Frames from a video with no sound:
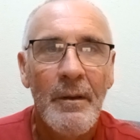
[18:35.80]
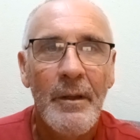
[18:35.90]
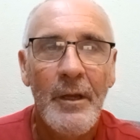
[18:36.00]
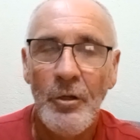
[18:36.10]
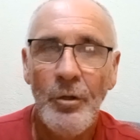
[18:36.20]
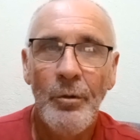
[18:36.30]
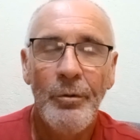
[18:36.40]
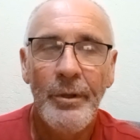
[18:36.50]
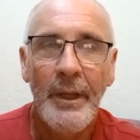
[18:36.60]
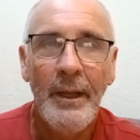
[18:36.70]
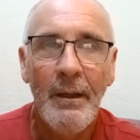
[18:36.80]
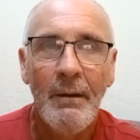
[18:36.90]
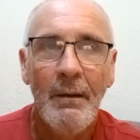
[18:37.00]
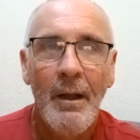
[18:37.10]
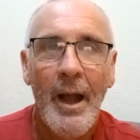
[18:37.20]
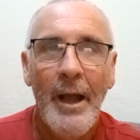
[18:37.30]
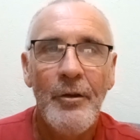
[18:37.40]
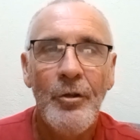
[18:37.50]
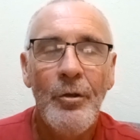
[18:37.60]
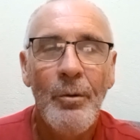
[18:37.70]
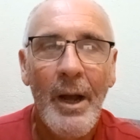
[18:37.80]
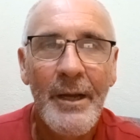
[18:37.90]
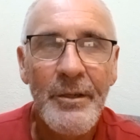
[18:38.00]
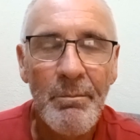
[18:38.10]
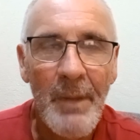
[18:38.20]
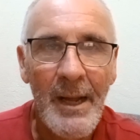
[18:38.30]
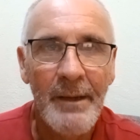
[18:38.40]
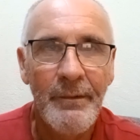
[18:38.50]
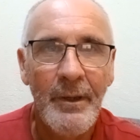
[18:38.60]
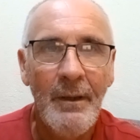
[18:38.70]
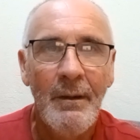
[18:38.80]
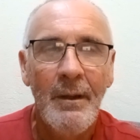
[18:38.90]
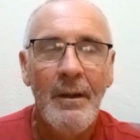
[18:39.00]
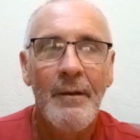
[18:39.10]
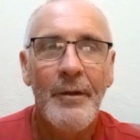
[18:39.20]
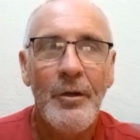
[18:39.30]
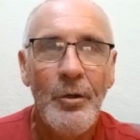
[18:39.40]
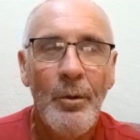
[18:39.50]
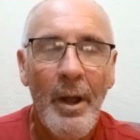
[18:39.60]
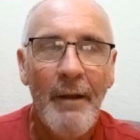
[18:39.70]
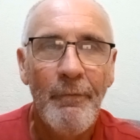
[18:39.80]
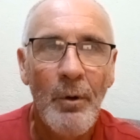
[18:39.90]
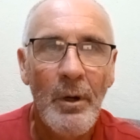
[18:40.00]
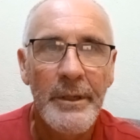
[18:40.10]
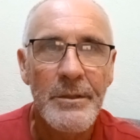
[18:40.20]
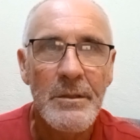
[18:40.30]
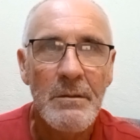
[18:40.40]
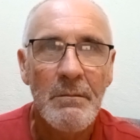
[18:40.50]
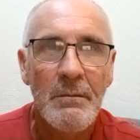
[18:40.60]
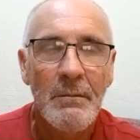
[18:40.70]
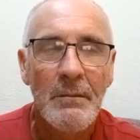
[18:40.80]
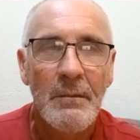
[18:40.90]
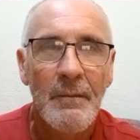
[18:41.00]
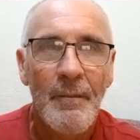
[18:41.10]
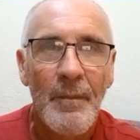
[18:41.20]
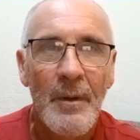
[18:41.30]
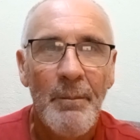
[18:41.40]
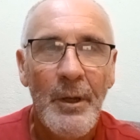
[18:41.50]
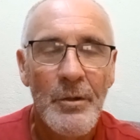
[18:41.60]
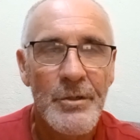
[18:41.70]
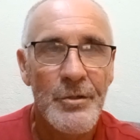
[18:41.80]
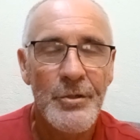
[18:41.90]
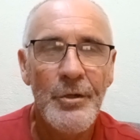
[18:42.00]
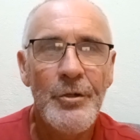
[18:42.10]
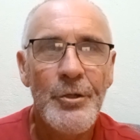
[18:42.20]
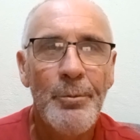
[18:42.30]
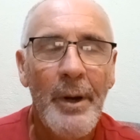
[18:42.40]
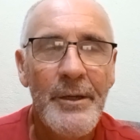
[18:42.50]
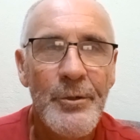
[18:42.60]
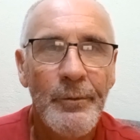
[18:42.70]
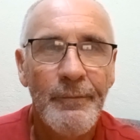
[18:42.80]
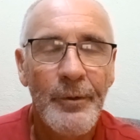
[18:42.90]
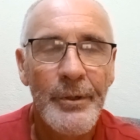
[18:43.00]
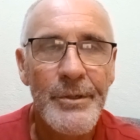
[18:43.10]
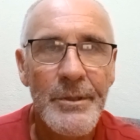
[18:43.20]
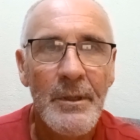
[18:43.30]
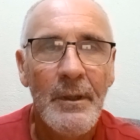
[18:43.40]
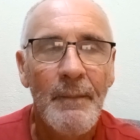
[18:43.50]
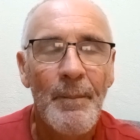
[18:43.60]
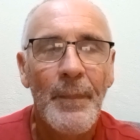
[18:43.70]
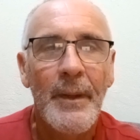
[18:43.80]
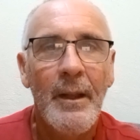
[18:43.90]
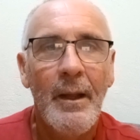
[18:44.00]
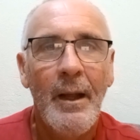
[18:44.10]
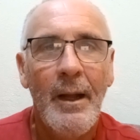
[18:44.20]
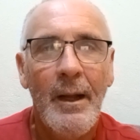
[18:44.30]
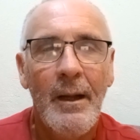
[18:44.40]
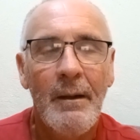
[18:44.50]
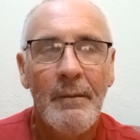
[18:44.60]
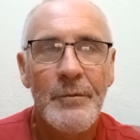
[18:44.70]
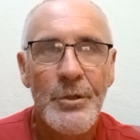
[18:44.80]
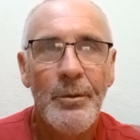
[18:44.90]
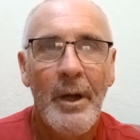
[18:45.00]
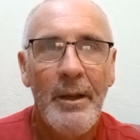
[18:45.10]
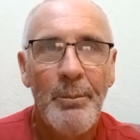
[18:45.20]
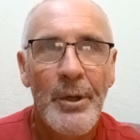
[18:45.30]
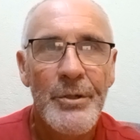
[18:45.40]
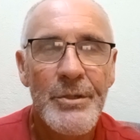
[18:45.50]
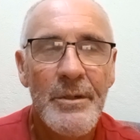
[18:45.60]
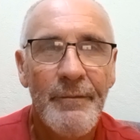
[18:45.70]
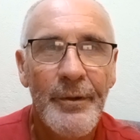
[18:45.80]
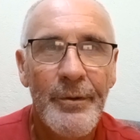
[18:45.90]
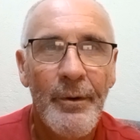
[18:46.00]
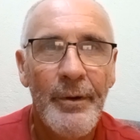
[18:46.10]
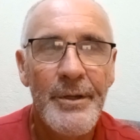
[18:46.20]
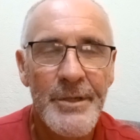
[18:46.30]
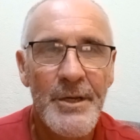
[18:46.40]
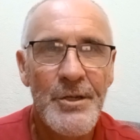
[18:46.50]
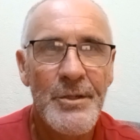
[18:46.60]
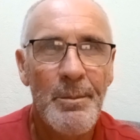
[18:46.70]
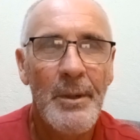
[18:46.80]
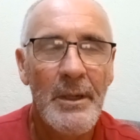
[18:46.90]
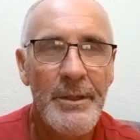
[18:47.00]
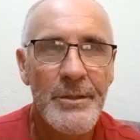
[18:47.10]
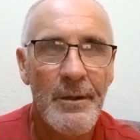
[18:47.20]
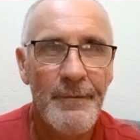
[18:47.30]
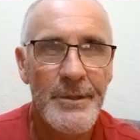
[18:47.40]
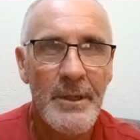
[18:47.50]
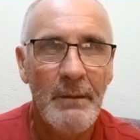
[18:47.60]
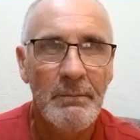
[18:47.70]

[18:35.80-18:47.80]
that you think and you are demanding that you have rights. Because as soon as you raise your voice to a person of authority, such as a police officer,